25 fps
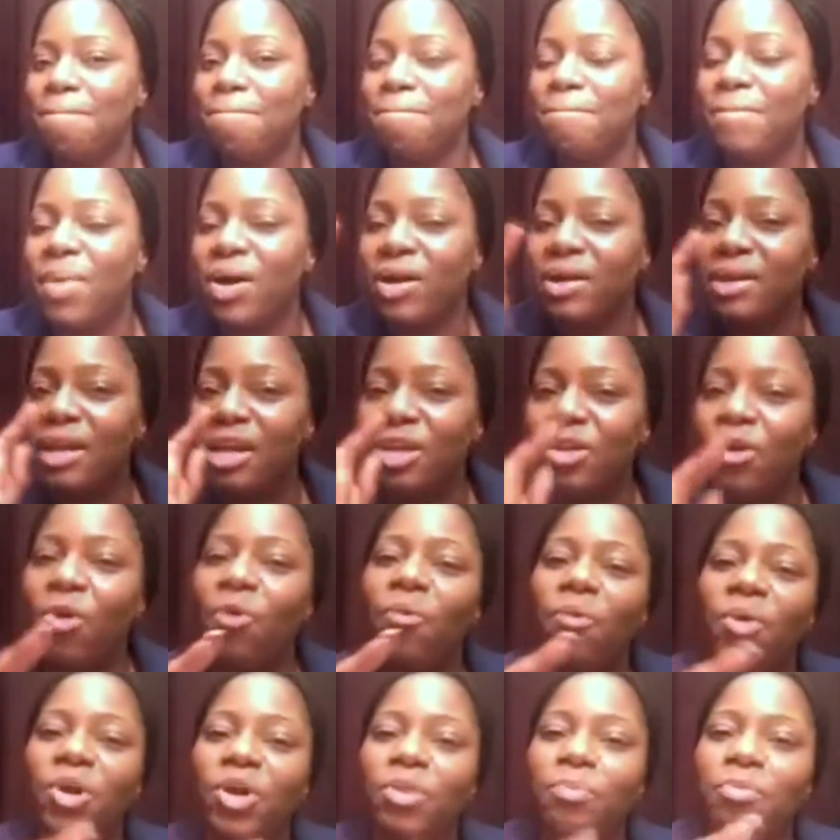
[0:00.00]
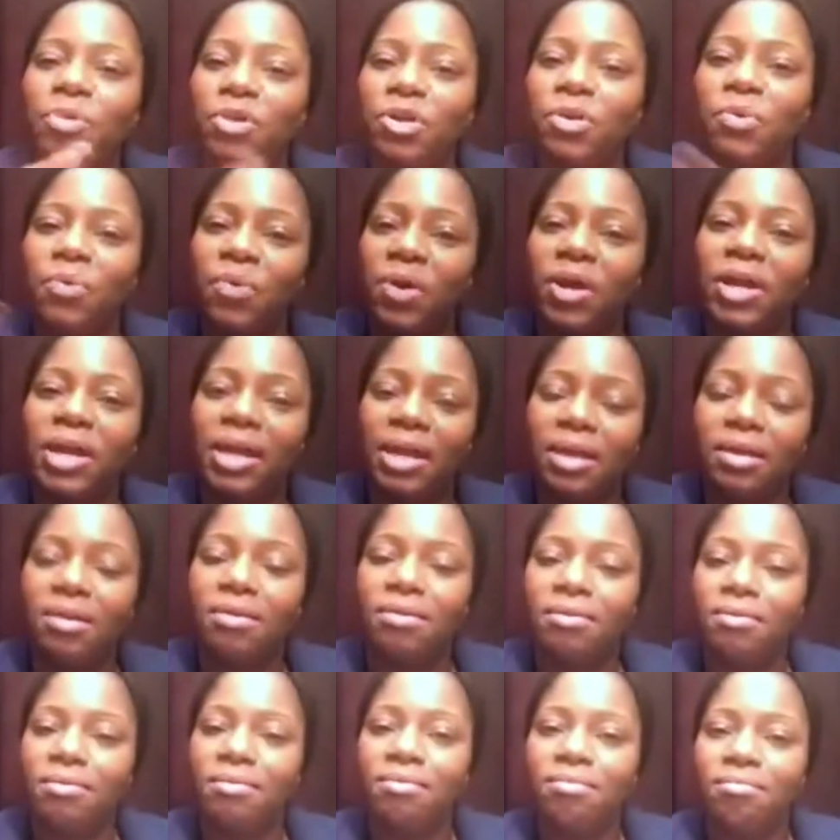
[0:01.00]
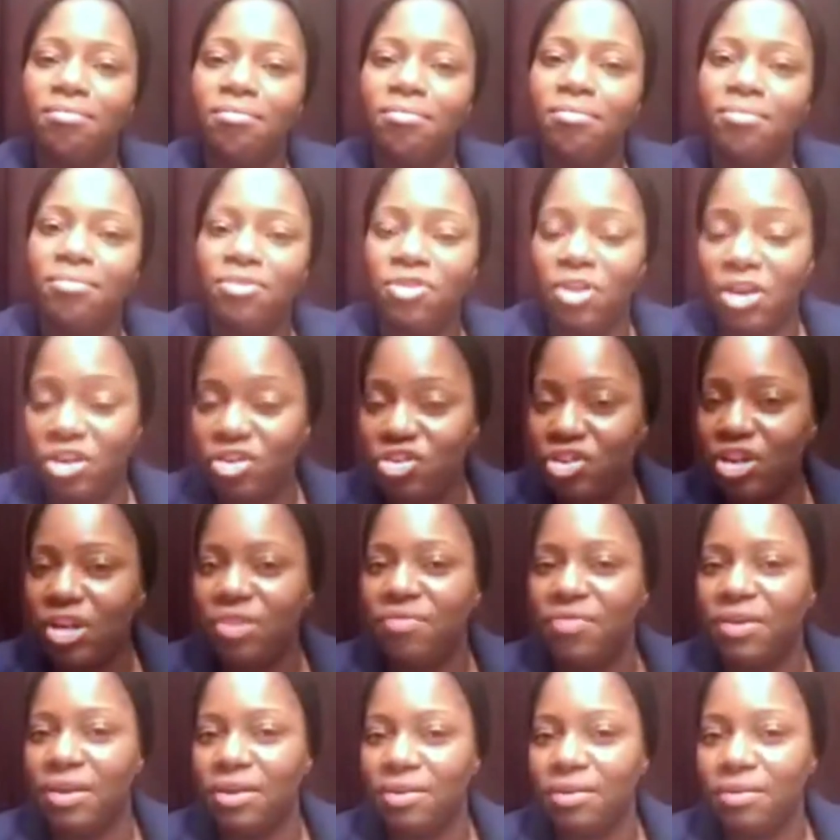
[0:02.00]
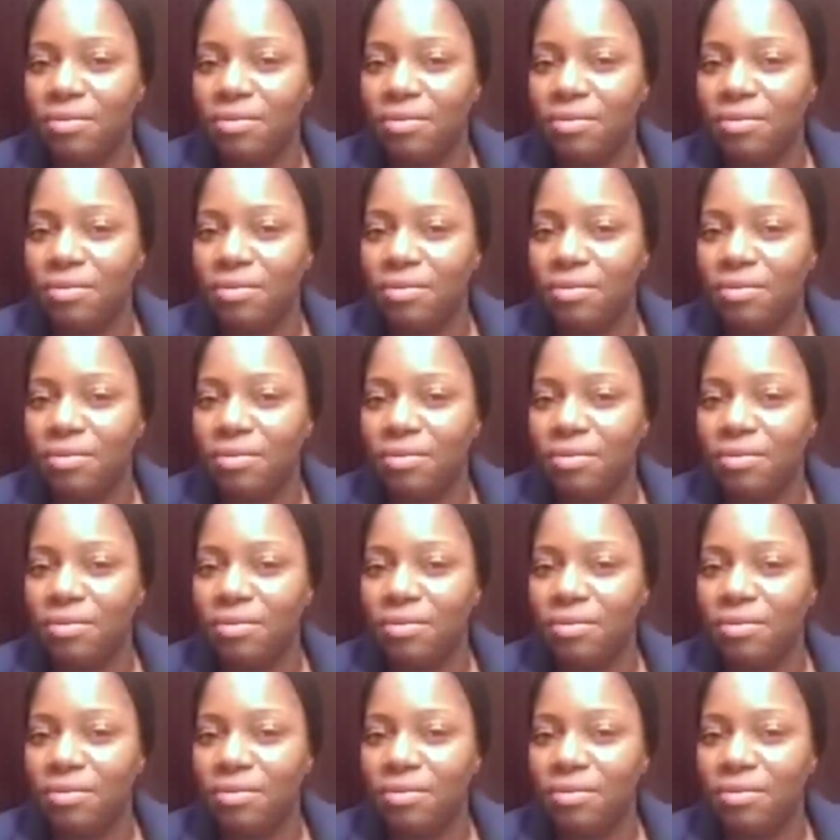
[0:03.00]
but they don't want to put the work in to achieve it.